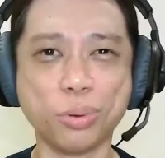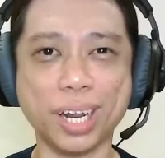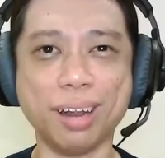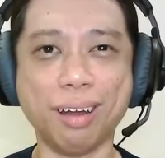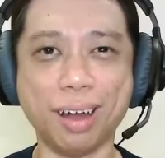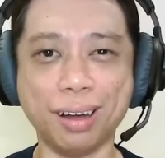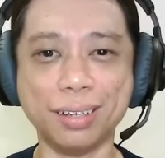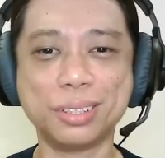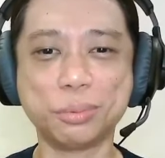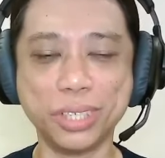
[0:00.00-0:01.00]
through a
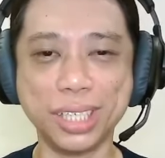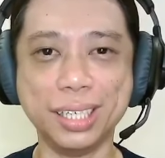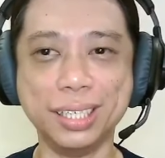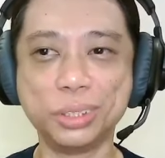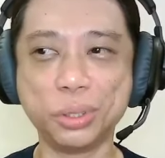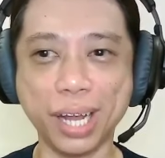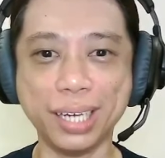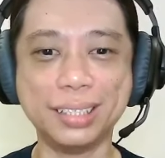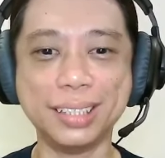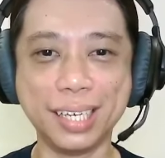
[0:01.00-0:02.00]
lot really trying
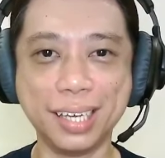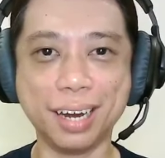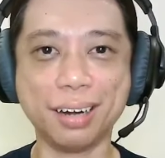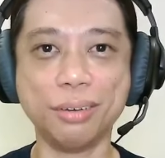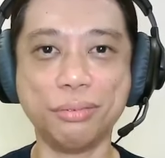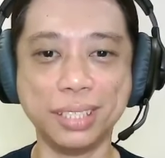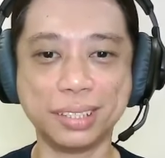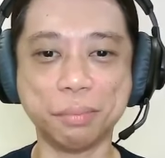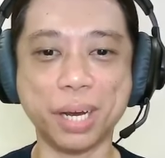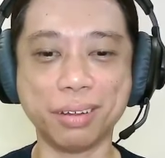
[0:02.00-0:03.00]
to take care of
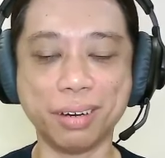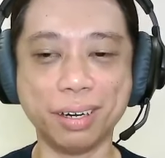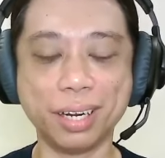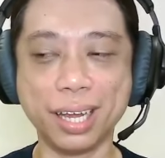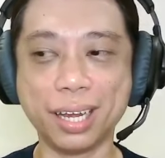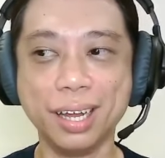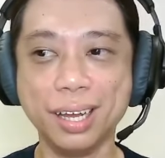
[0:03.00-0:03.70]
his mother, like,